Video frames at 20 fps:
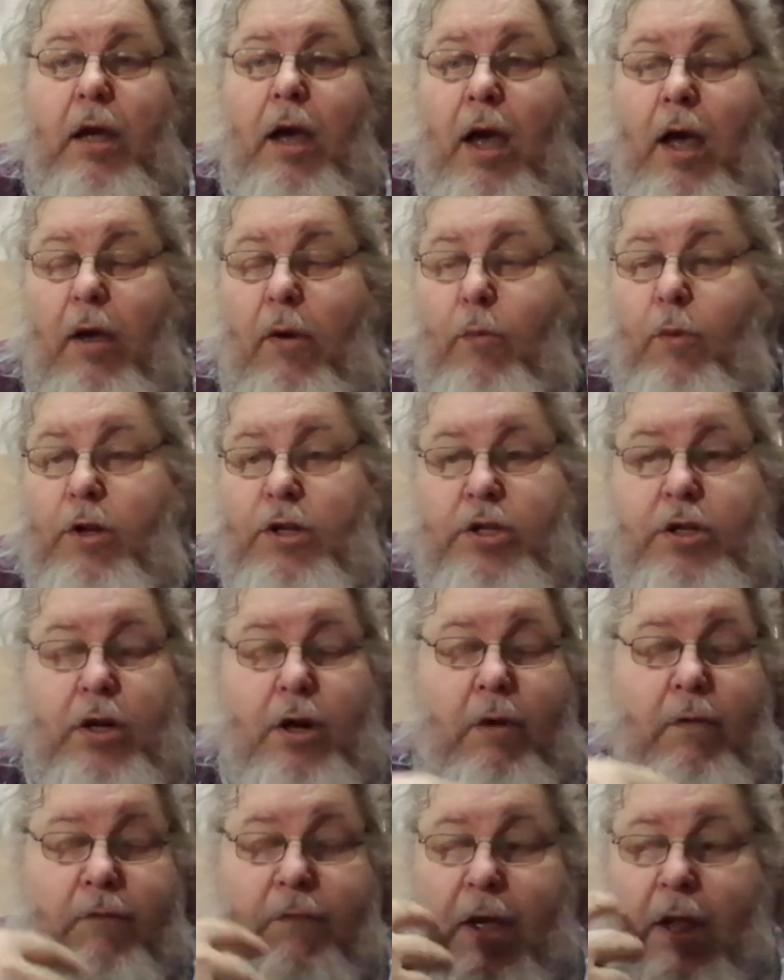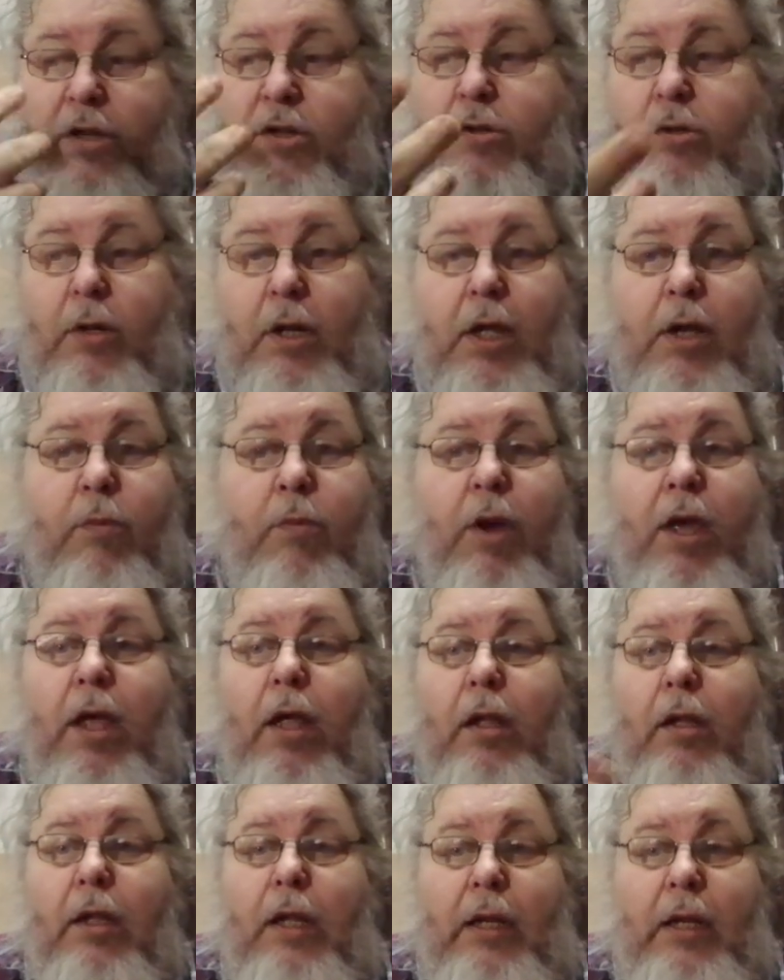uh, which it eventually
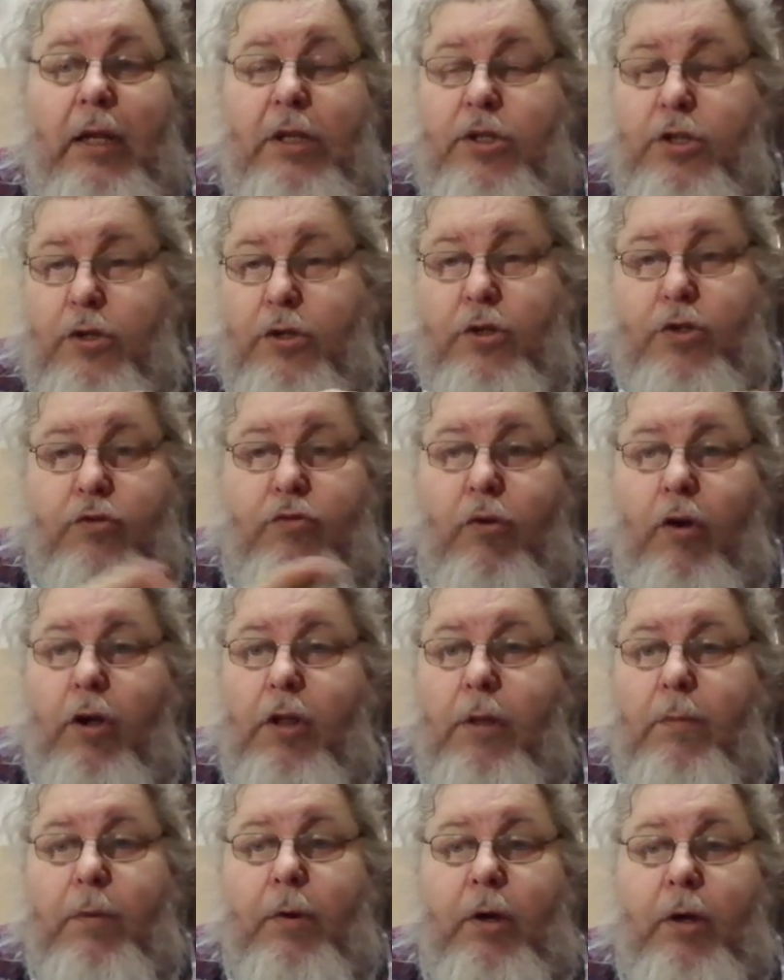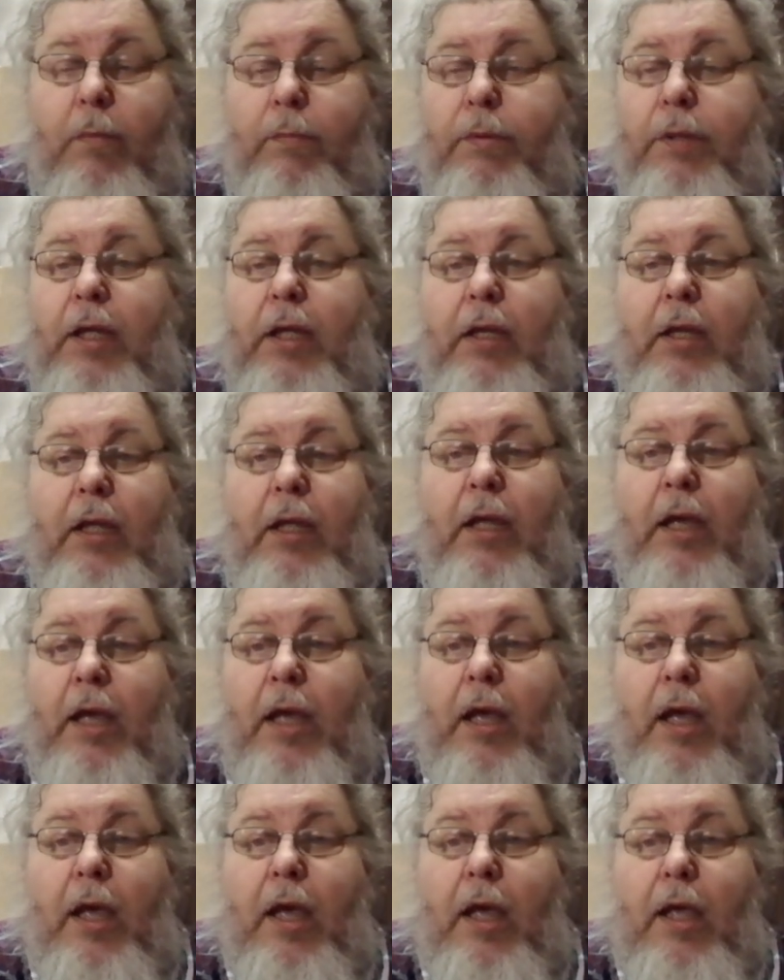will, unless you destroy the book completely,
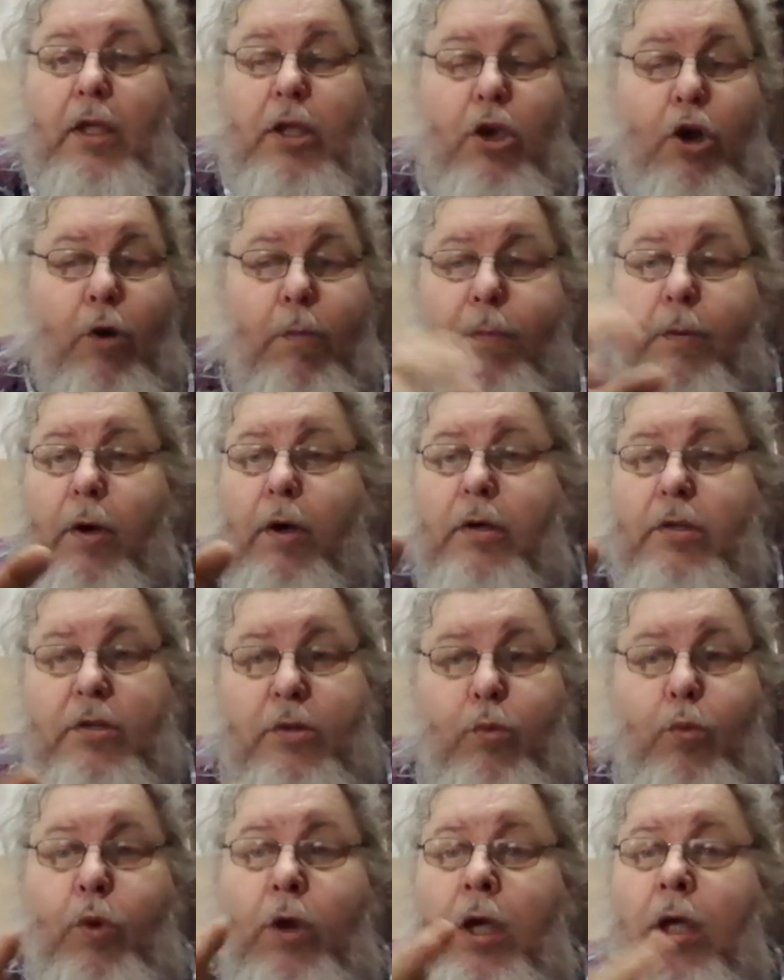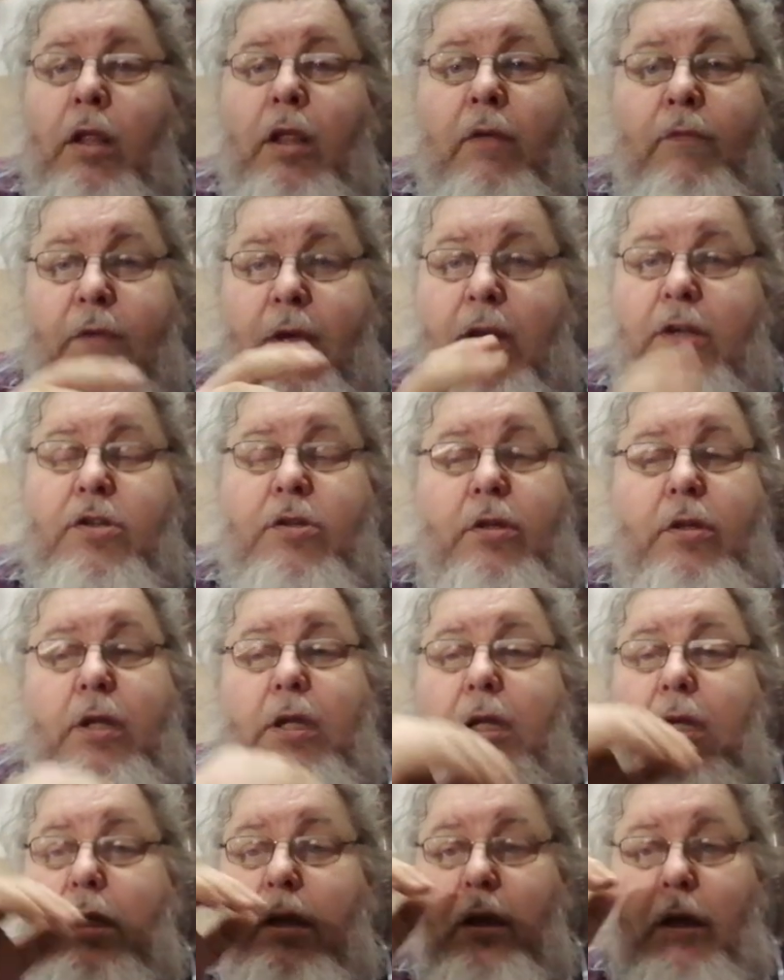your books will
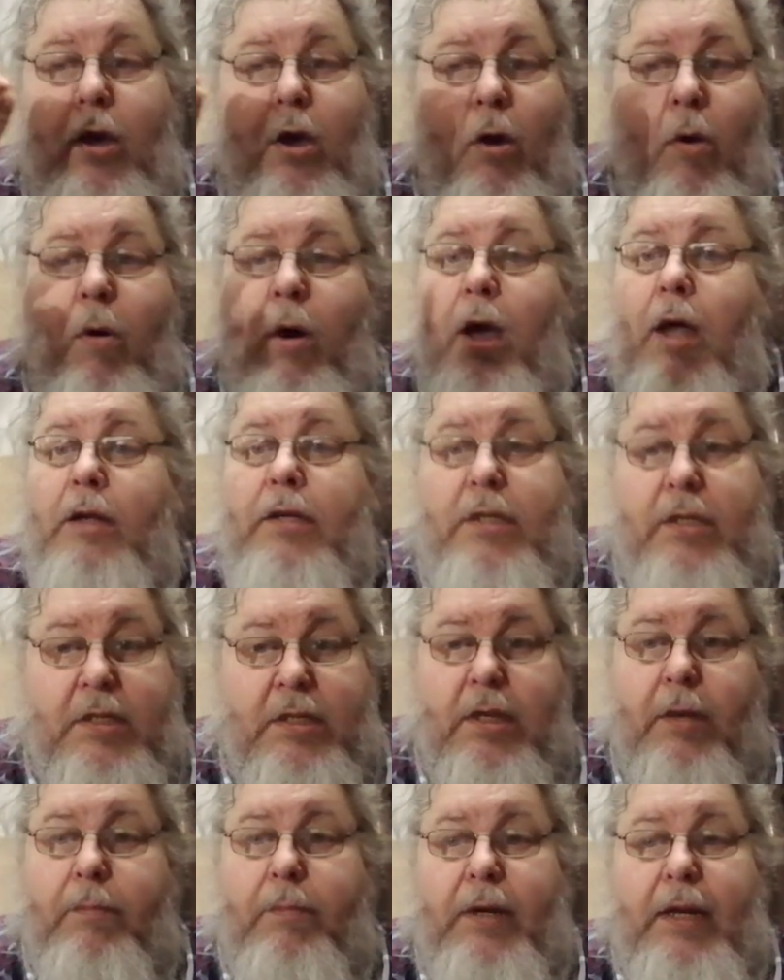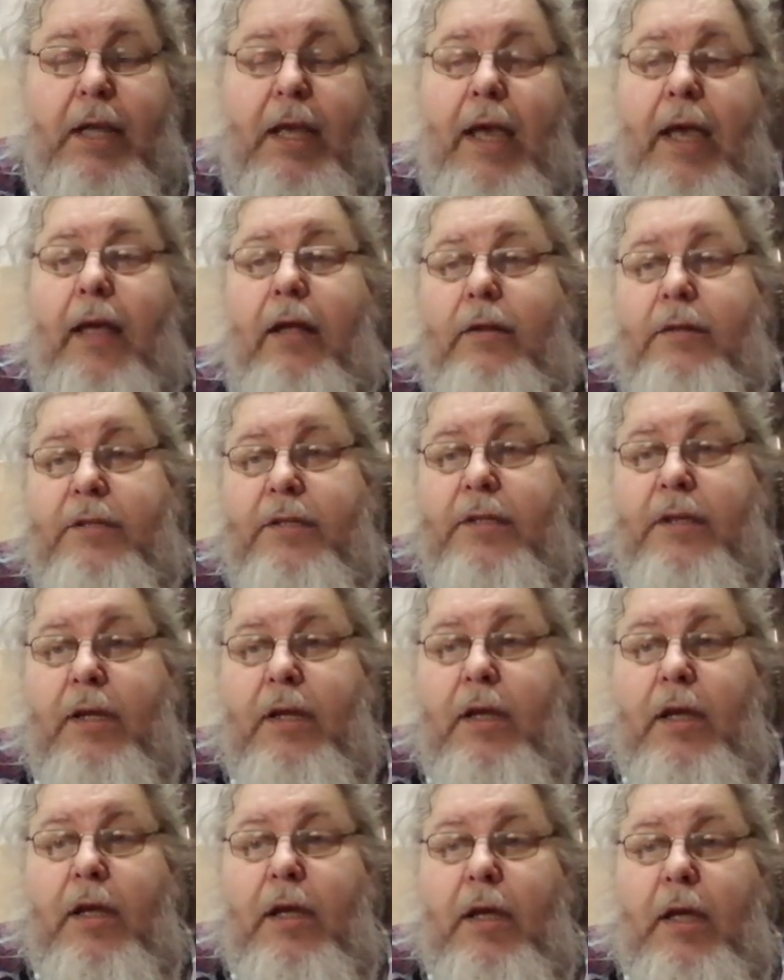eventually go on to somebody else.
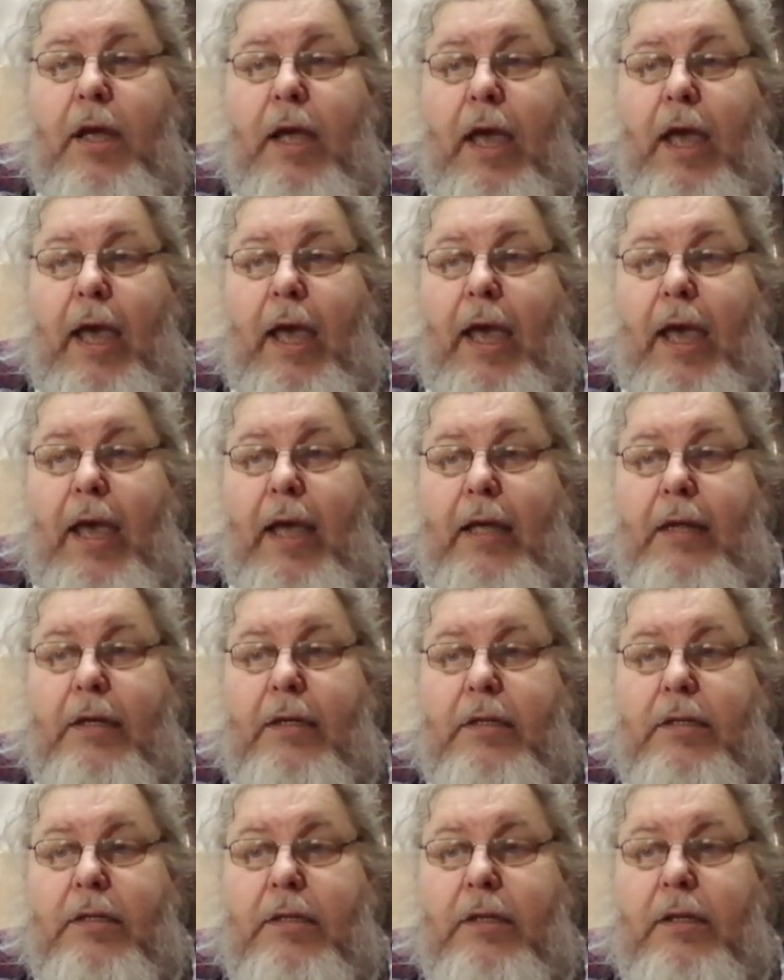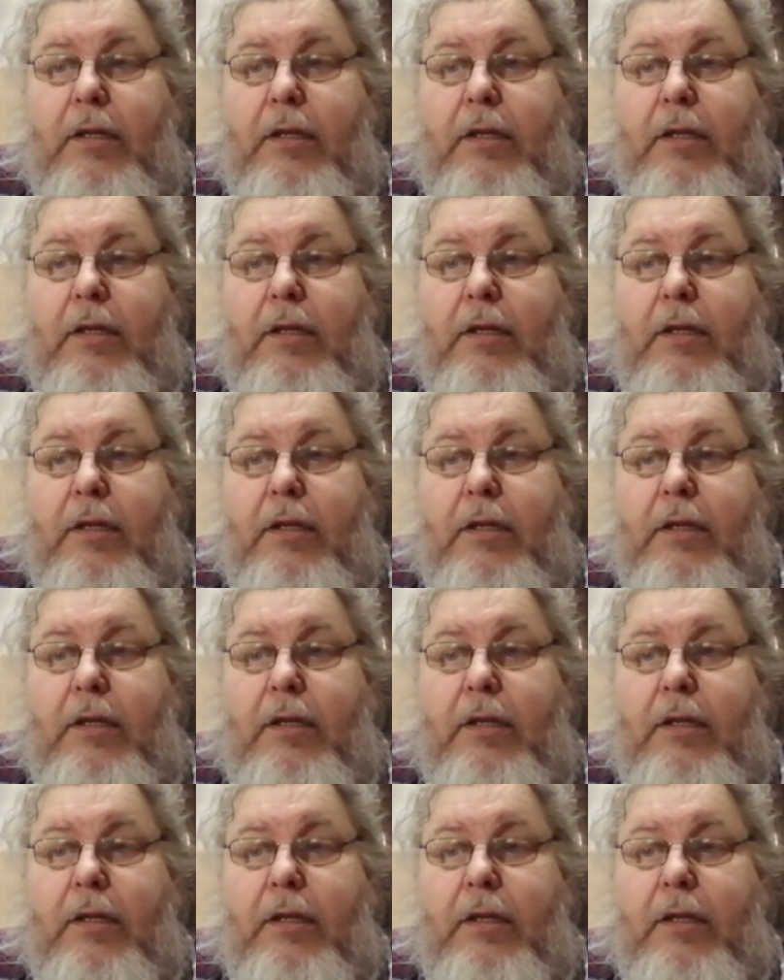And